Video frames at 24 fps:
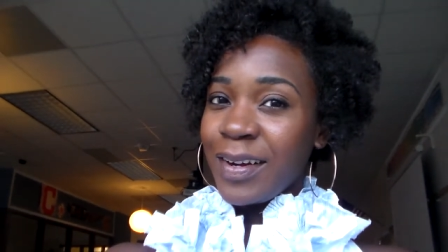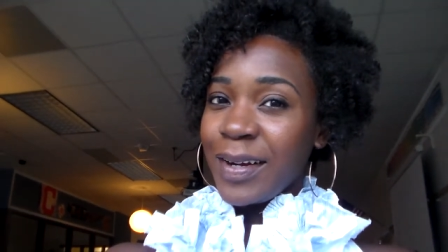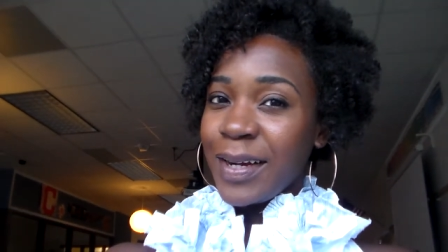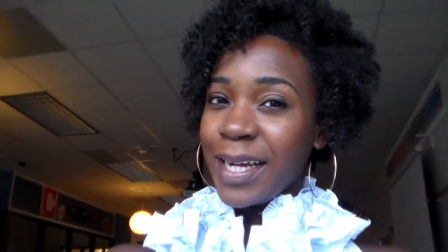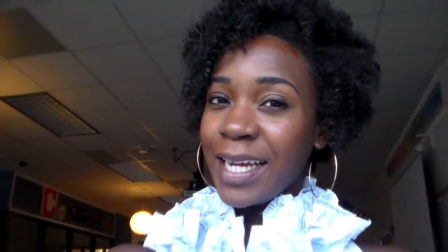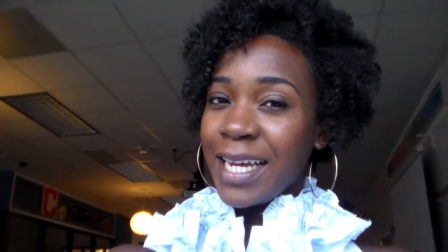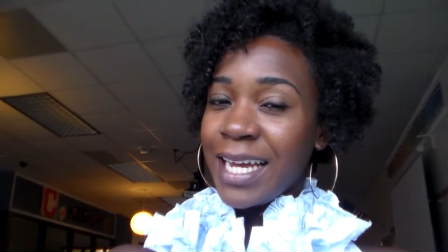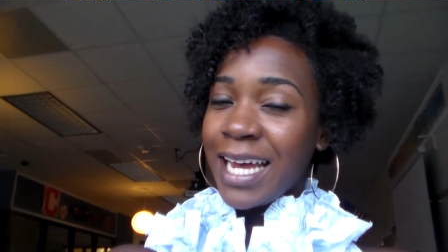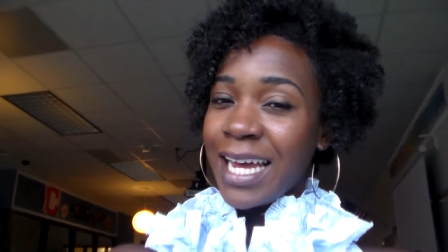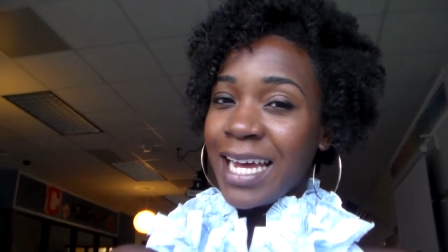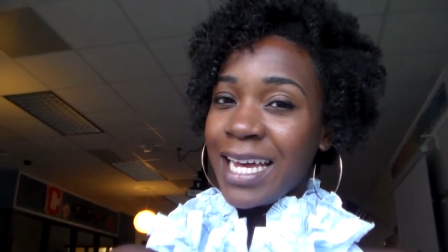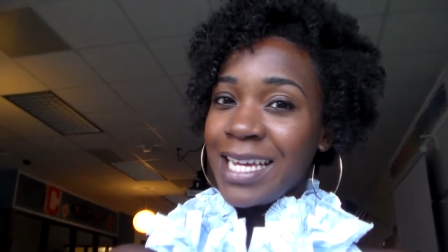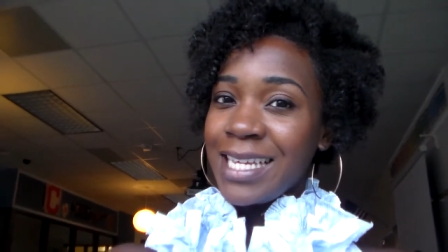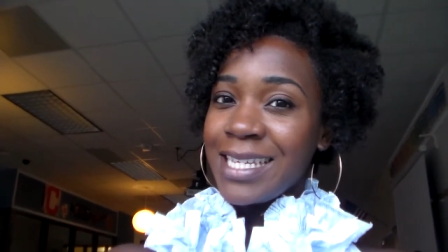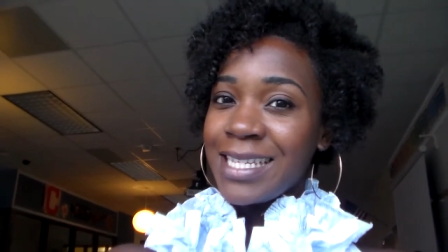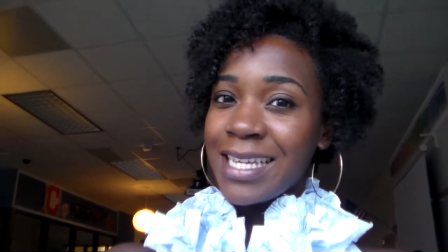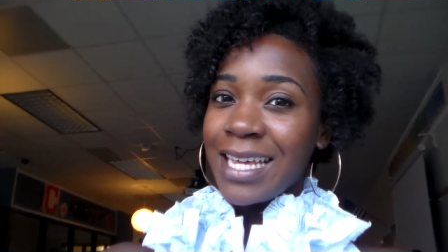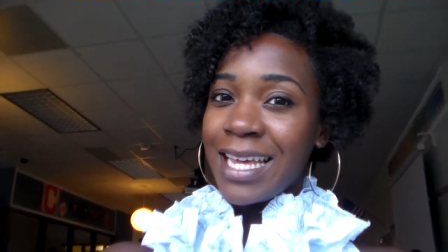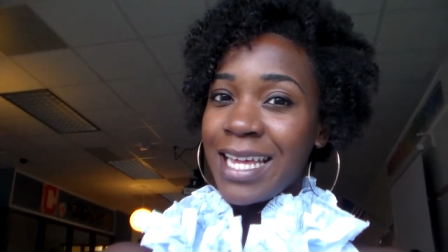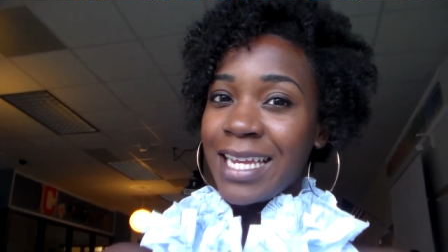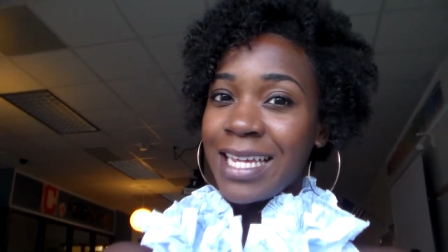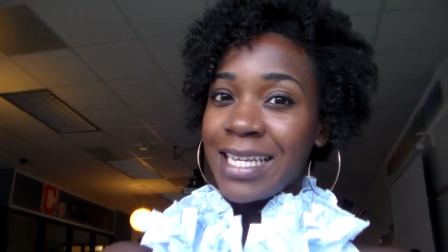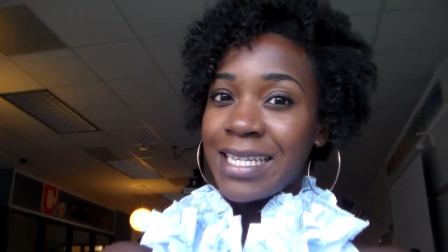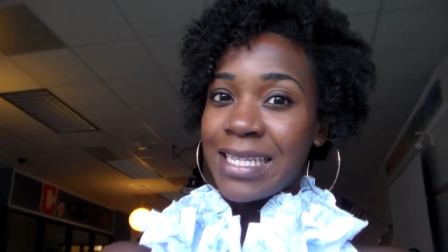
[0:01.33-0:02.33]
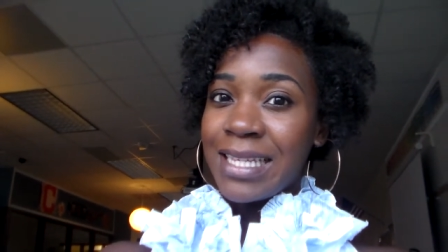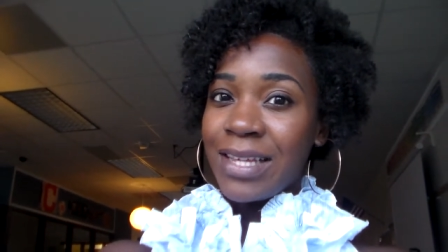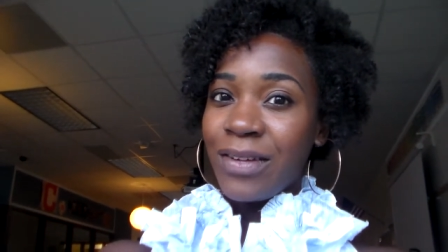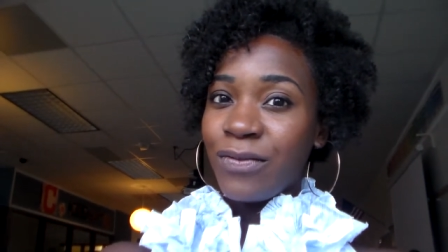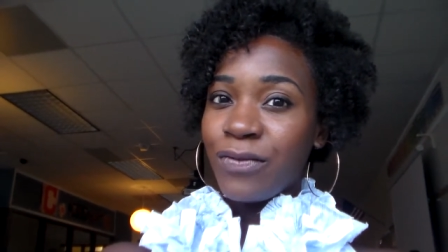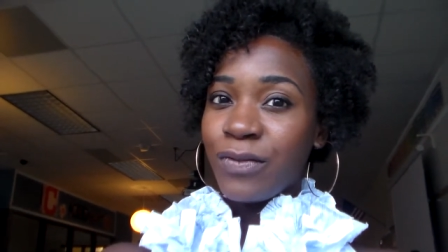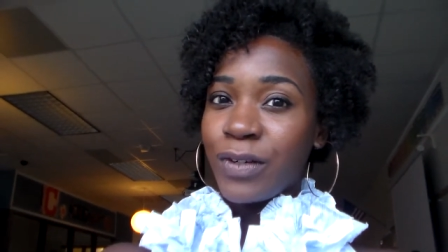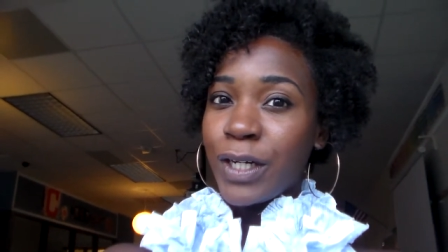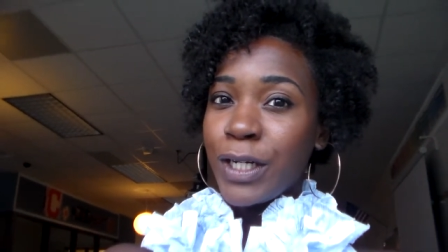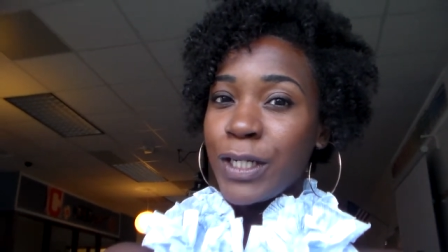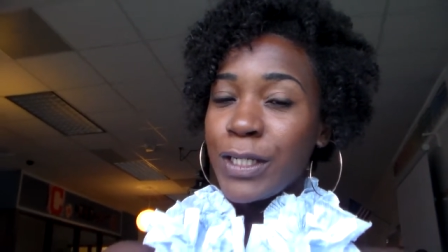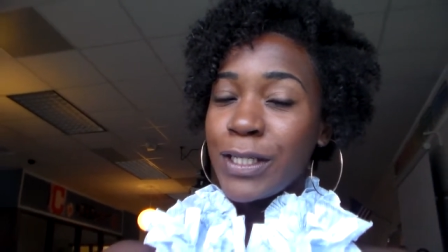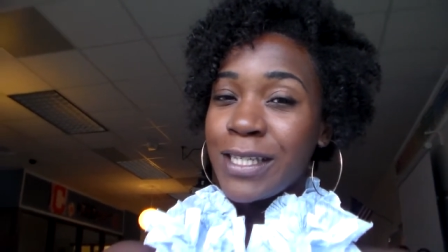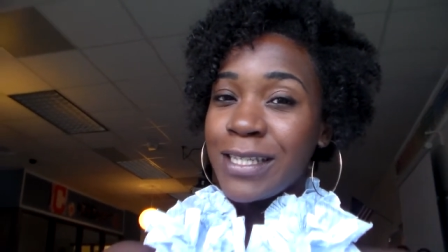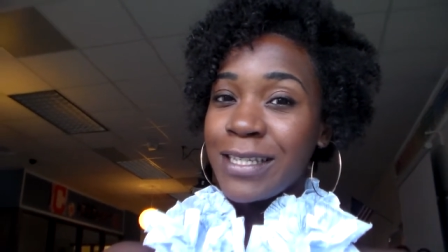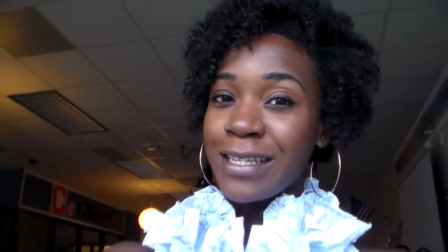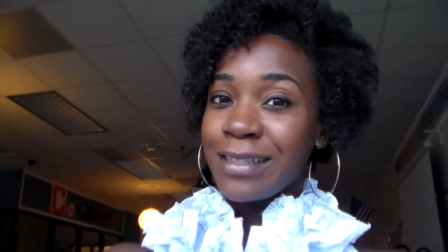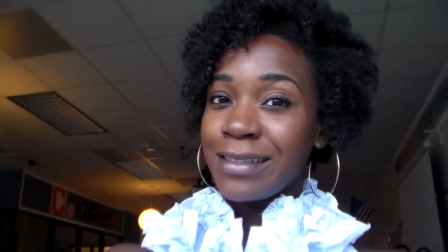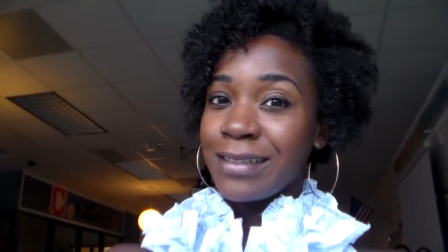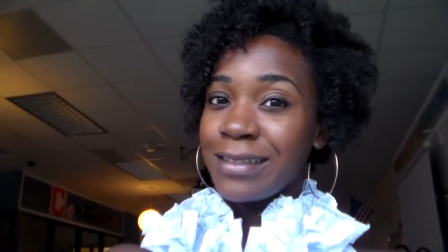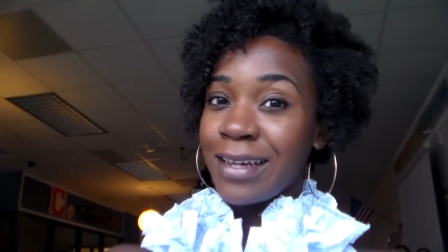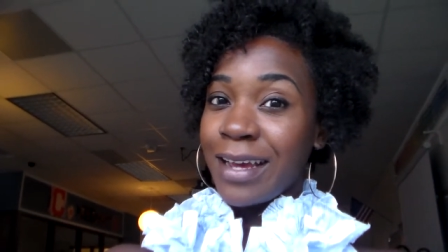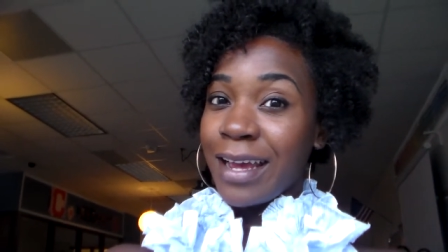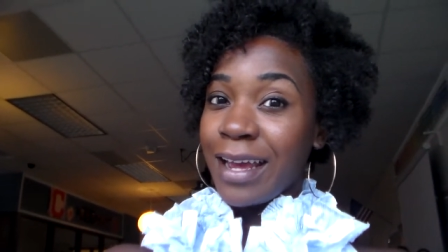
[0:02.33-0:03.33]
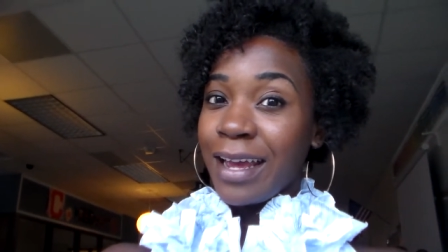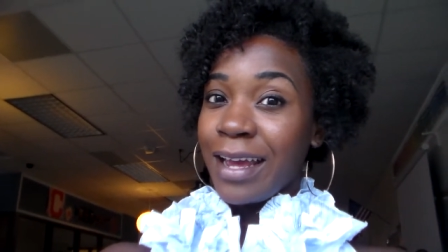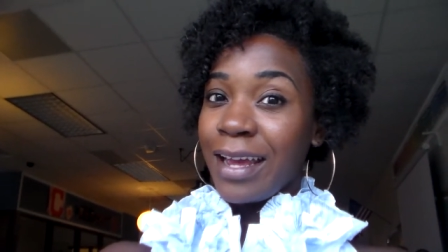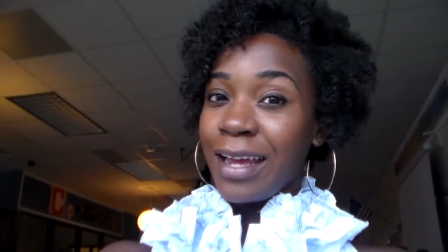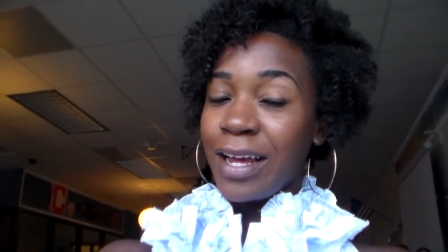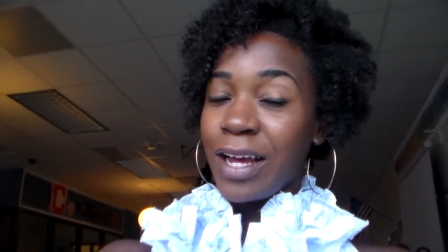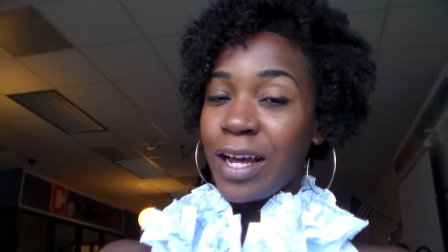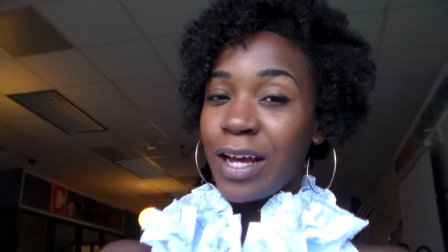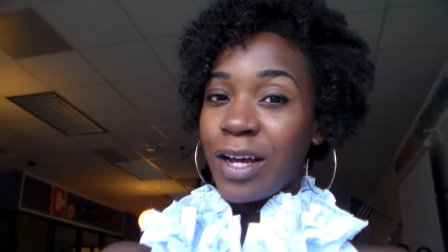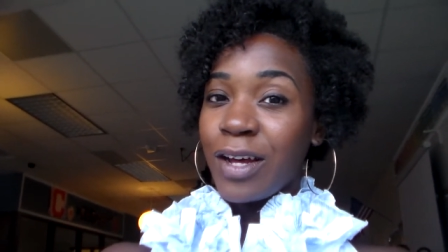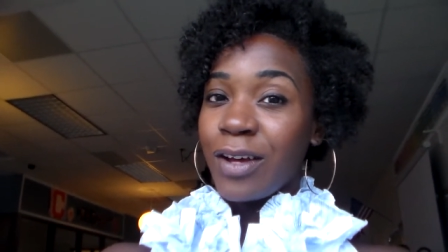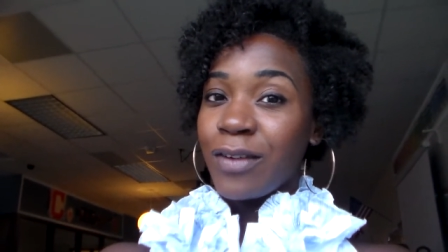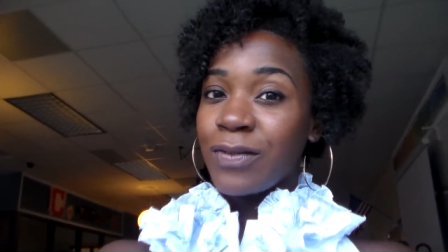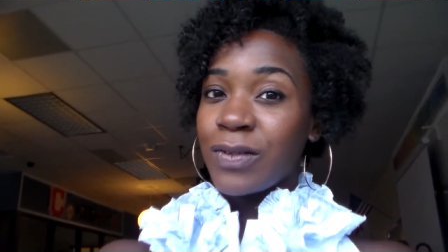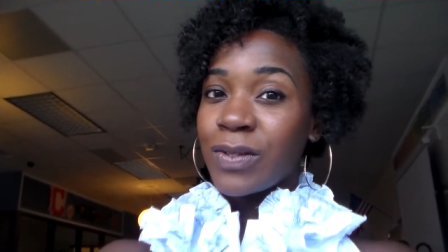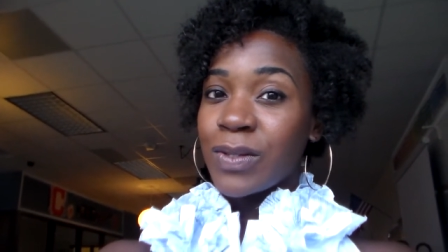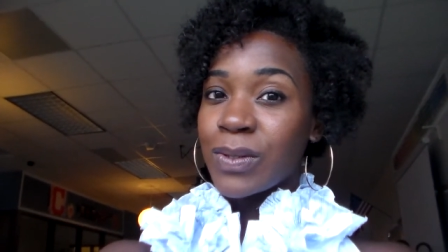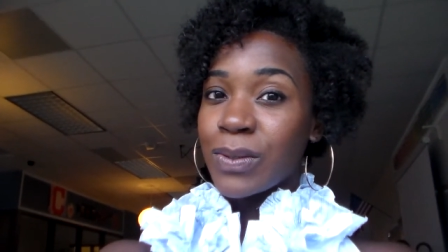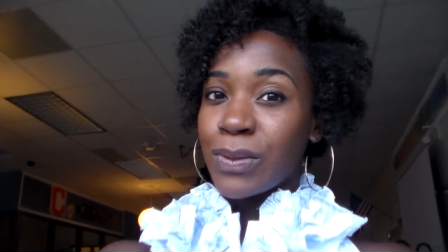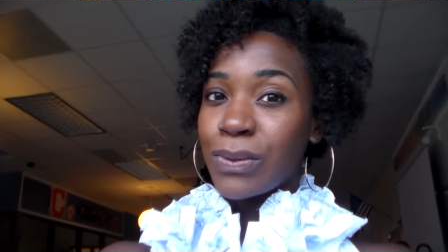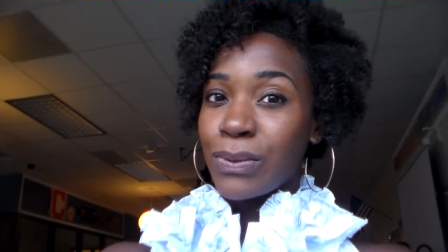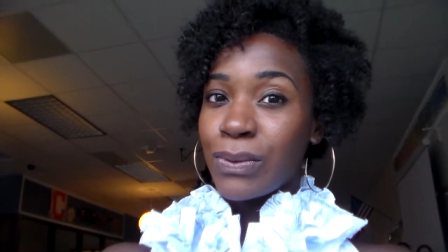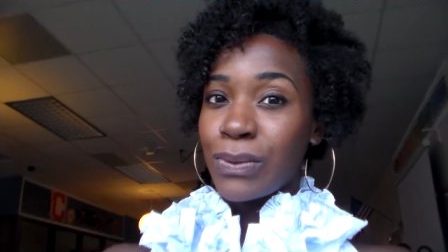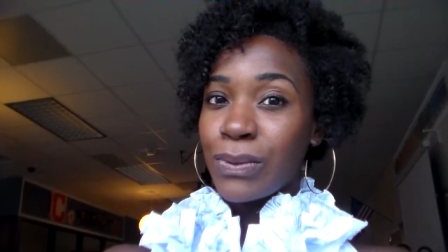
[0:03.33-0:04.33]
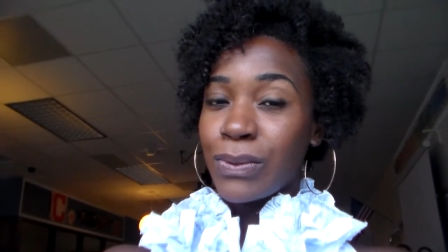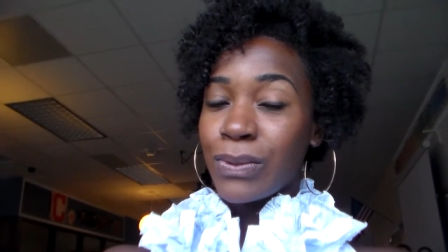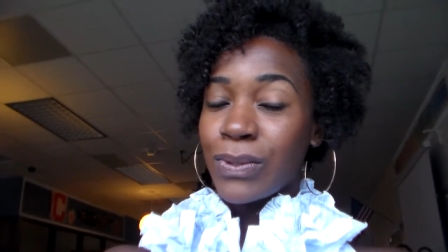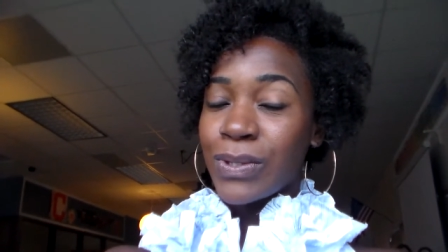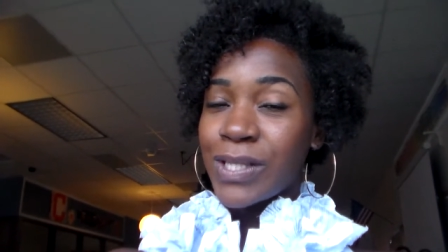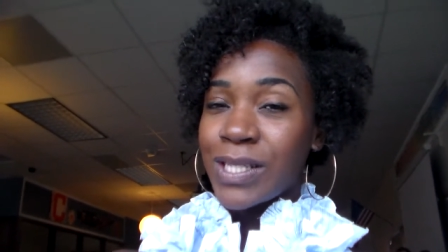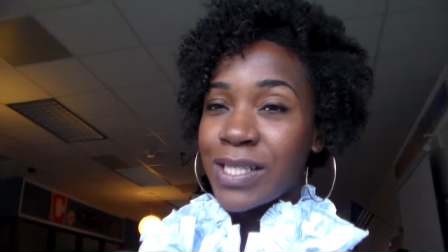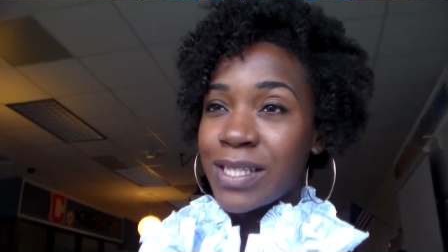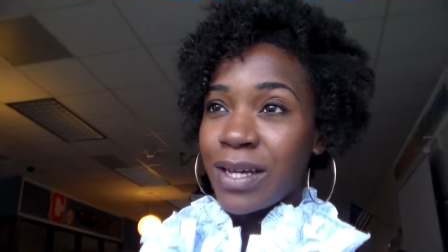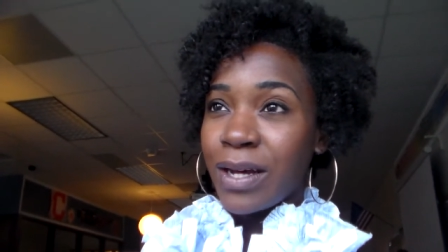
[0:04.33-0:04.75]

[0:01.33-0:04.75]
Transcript: Alright guys, it is the first day of school,